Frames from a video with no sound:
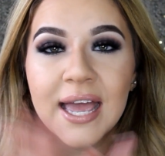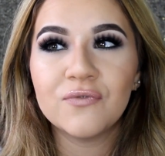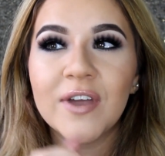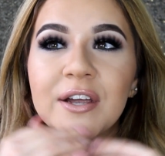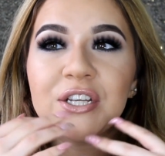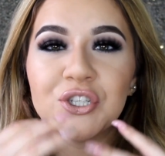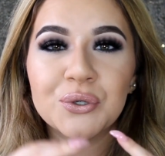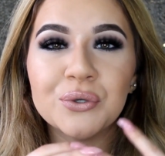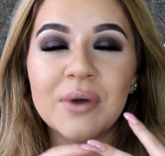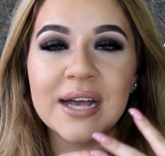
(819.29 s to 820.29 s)
Very
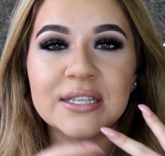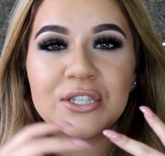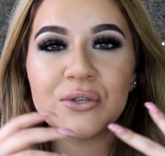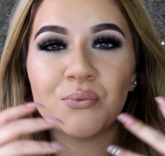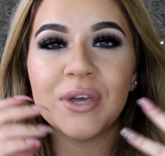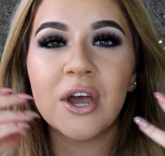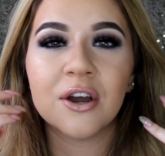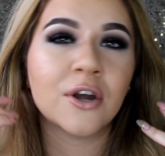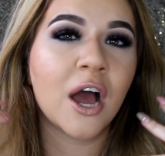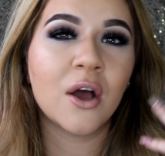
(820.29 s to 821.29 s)
true as to we
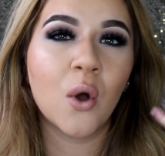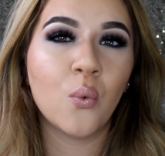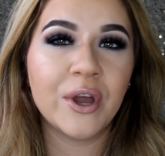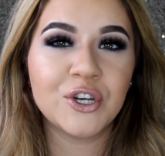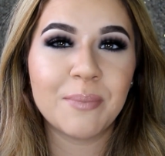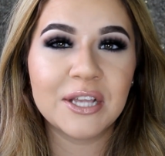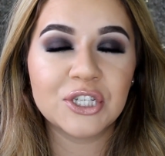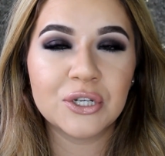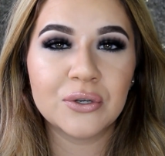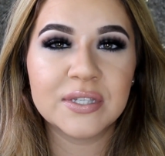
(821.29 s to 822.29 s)
are not a
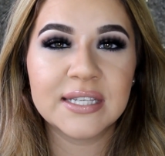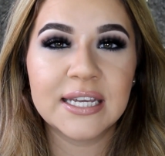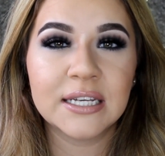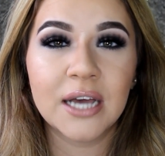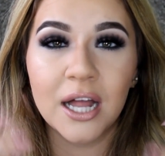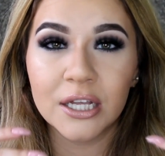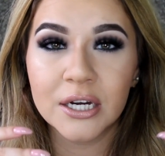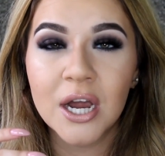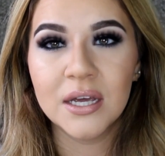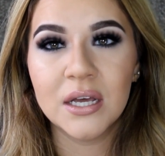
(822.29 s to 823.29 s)
one-dimensional skin color.